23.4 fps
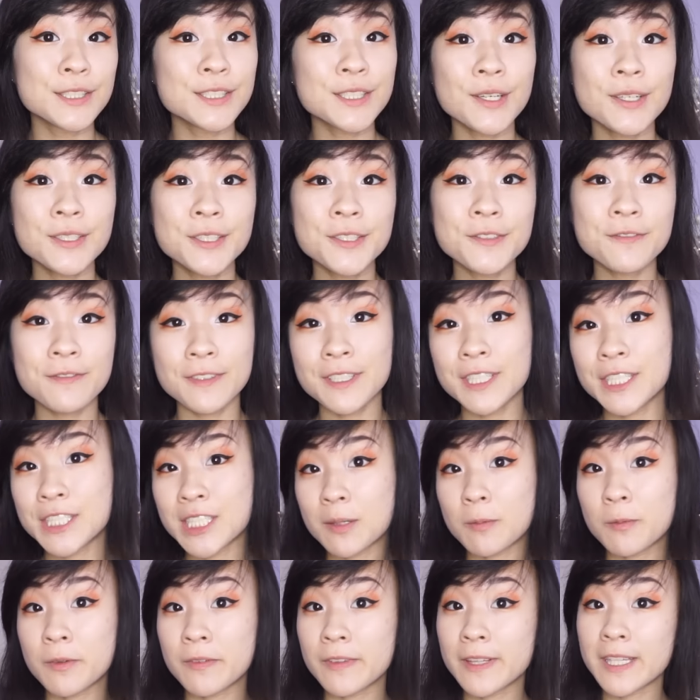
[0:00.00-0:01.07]
So to finish
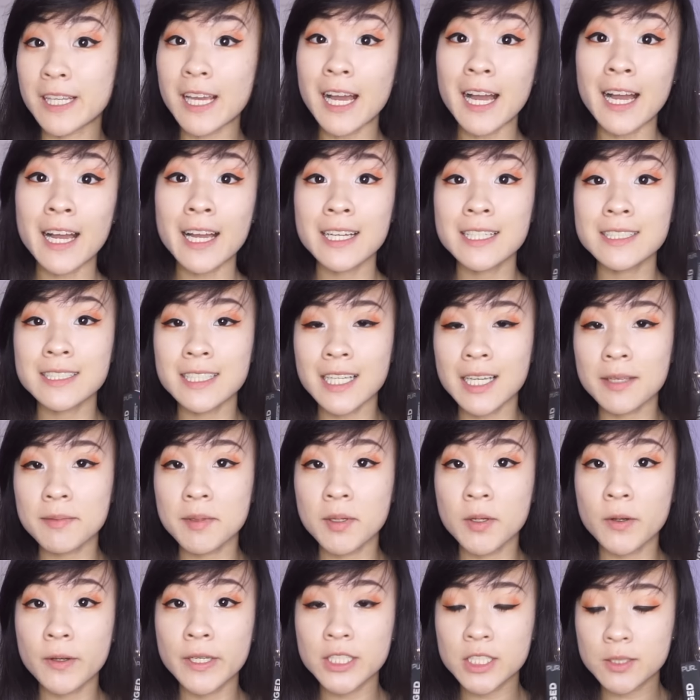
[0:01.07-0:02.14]
up the eyes,
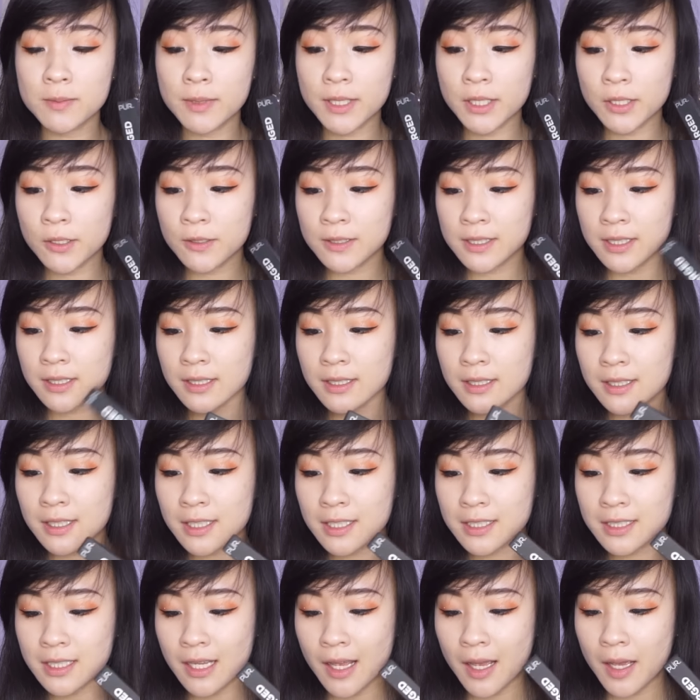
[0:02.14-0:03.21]
I'm going to be using
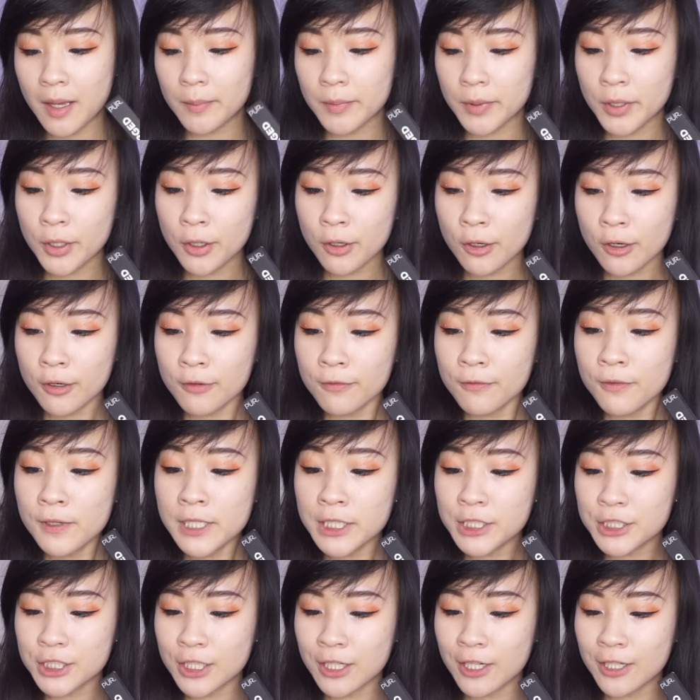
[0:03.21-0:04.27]
this Pure
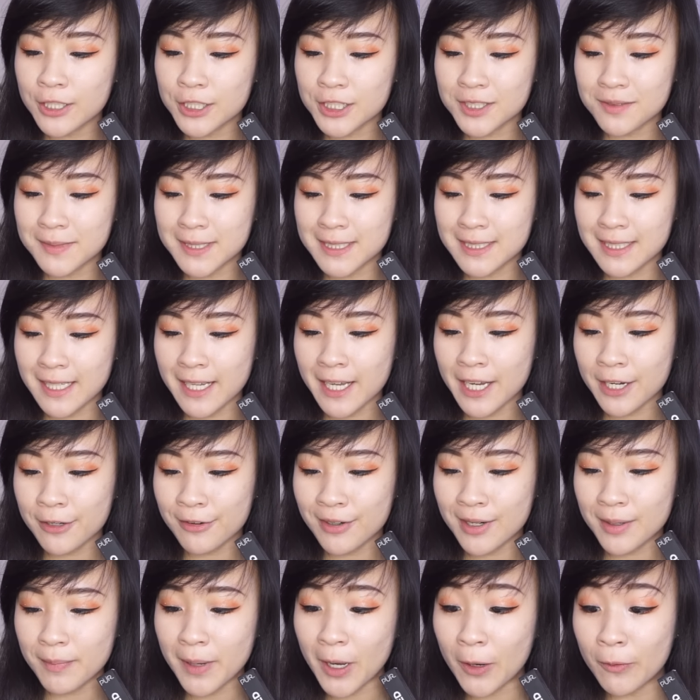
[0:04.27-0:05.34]
Fully Charged
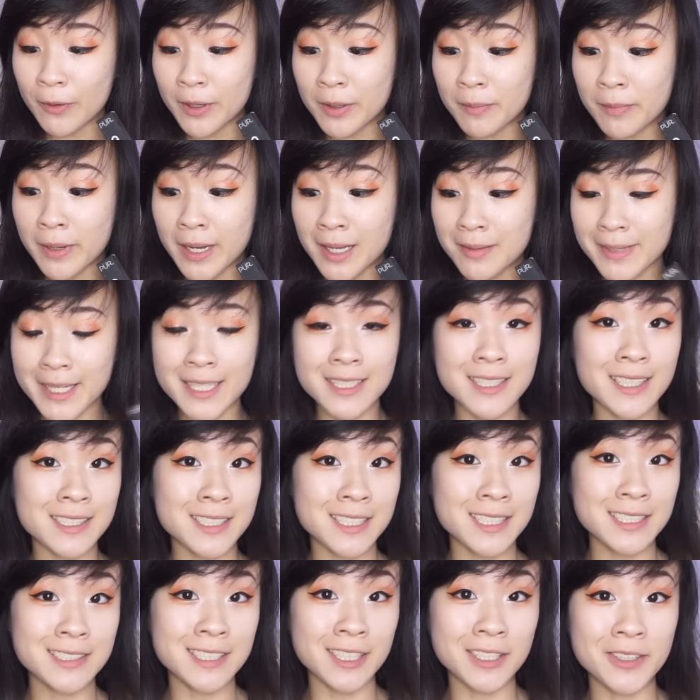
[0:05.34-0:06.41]
Mascara powered by
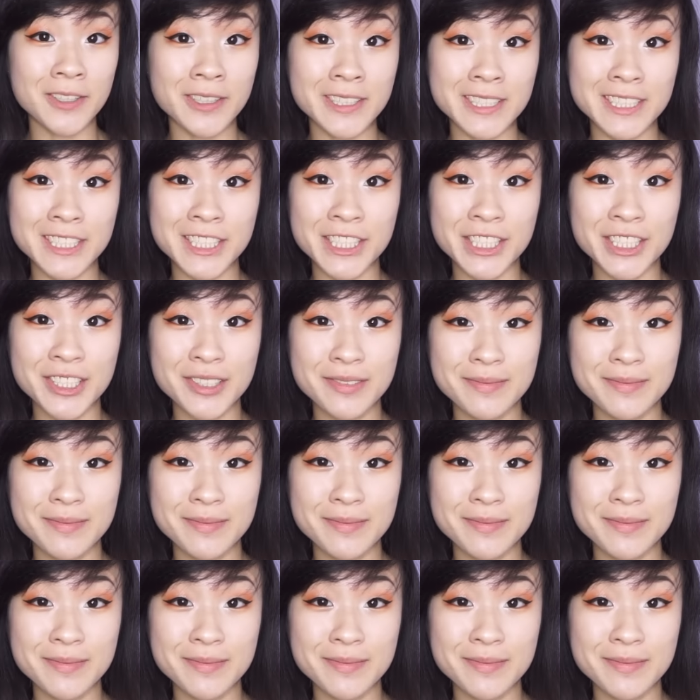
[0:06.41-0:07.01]
Magnetic Technology.